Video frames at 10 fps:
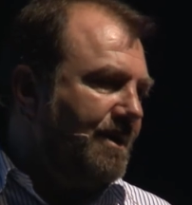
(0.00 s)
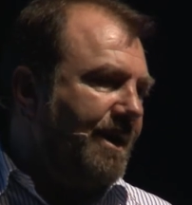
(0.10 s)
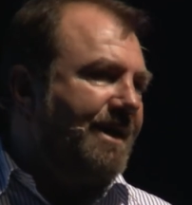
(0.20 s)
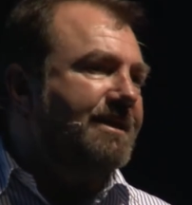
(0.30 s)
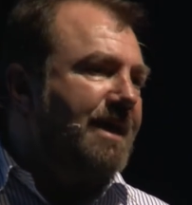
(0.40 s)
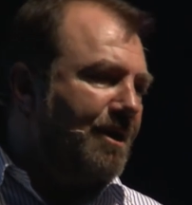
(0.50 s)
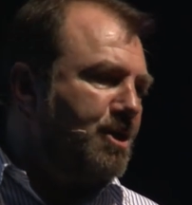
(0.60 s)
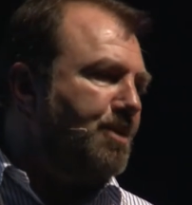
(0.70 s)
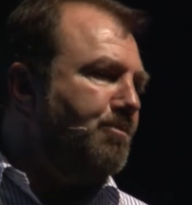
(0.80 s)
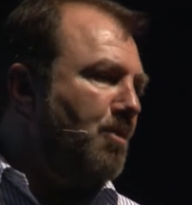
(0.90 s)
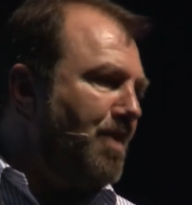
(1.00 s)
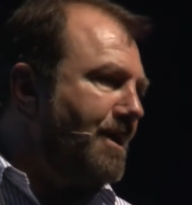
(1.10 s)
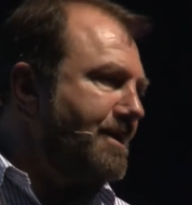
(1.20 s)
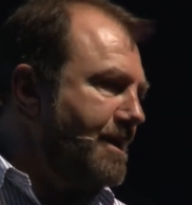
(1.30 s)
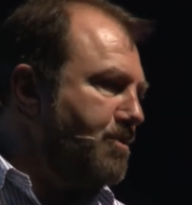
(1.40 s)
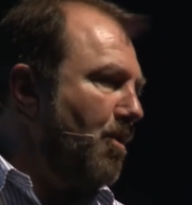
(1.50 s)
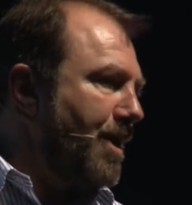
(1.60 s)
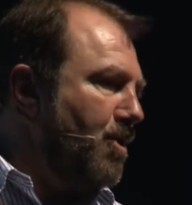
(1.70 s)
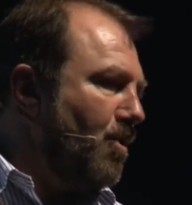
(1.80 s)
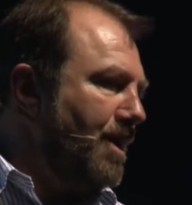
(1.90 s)
Intelligent mobility is what we
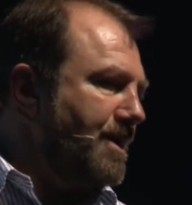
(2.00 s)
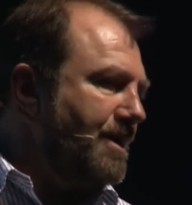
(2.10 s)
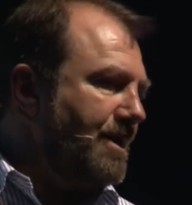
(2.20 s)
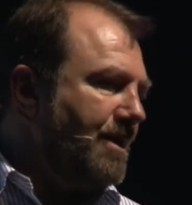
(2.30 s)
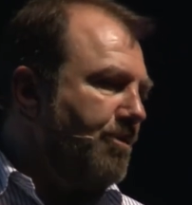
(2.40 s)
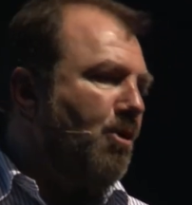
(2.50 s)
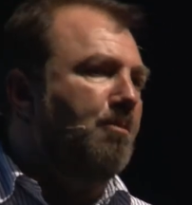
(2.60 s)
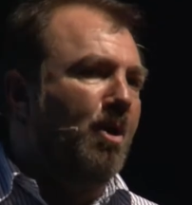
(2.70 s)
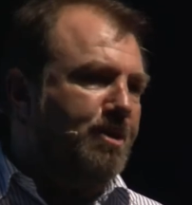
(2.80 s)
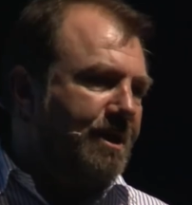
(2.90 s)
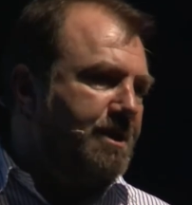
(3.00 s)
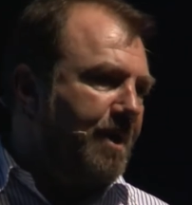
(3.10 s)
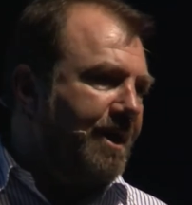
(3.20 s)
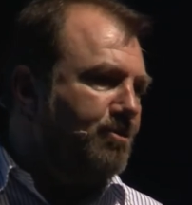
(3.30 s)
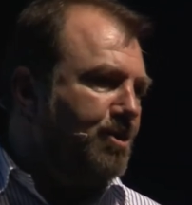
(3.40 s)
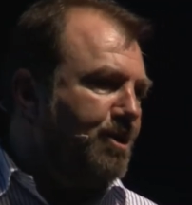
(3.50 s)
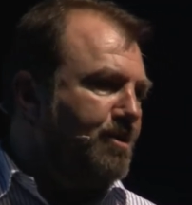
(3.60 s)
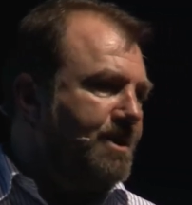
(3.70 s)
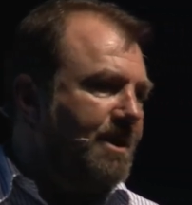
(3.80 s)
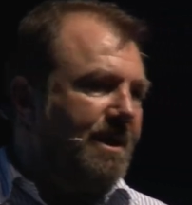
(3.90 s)
call it, robotics being
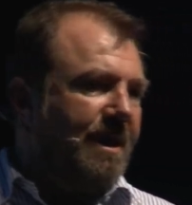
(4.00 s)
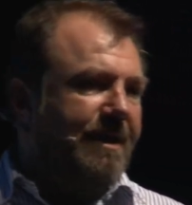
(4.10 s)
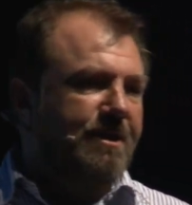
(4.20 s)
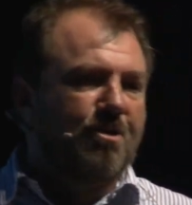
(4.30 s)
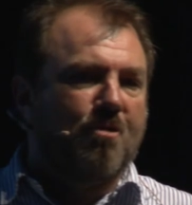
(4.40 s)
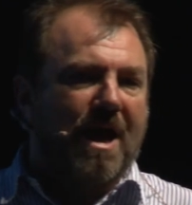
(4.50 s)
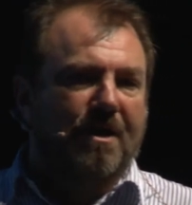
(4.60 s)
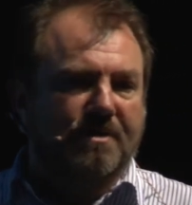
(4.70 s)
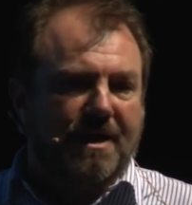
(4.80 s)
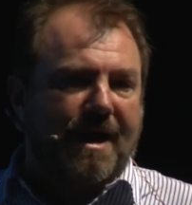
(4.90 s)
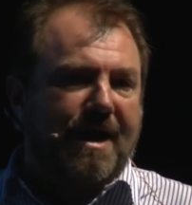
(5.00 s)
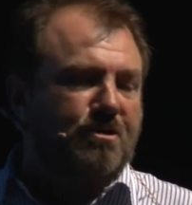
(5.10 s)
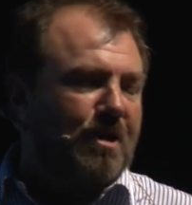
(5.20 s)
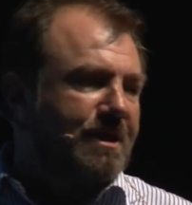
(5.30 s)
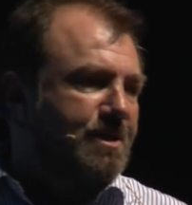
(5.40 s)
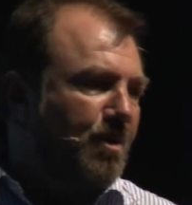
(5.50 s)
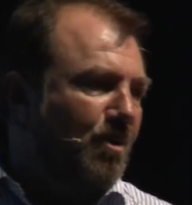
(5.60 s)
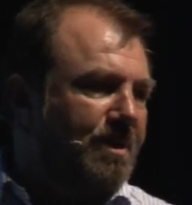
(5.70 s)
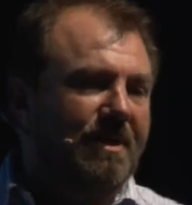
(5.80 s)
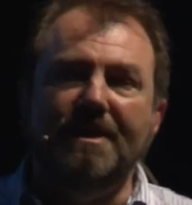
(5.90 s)
introduced into ground and air
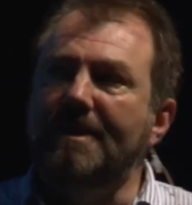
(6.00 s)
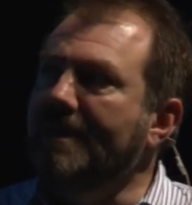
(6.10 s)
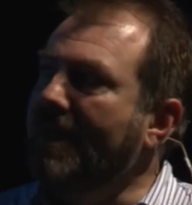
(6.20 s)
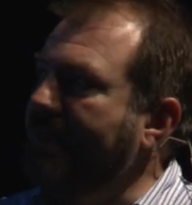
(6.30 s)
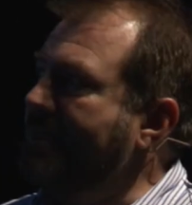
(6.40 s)
transport. And this